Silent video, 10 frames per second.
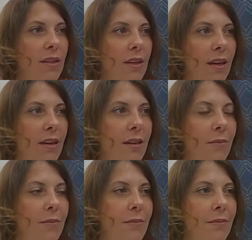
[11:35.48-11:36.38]

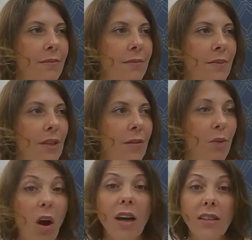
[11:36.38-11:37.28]

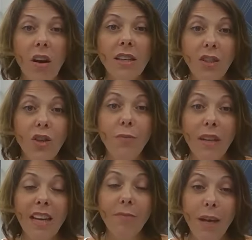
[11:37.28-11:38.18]
But I do
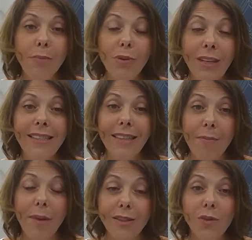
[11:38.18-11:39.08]
believe people need to get
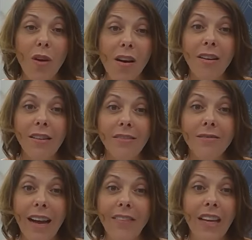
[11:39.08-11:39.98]
back to work.
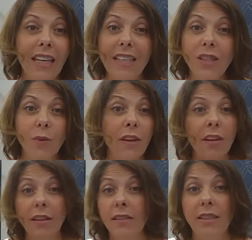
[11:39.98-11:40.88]
And they need
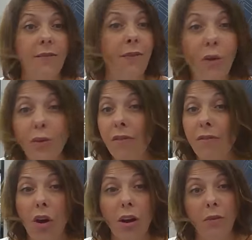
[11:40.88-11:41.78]
to feel the
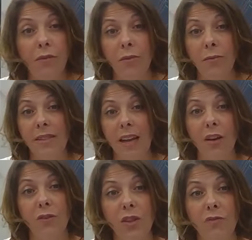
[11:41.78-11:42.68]
environment for
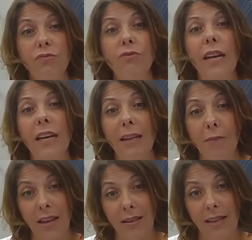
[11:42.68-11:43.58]
themselves to really
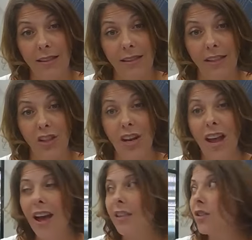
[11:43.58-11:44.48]
make that decision
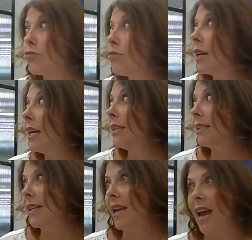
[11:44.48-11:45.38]
and to really
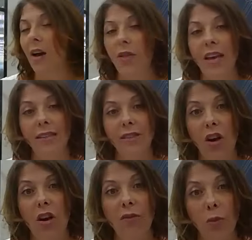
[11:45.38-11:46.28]
see how their
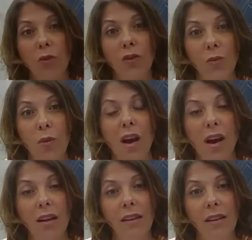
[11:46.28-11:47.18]
staff want to work.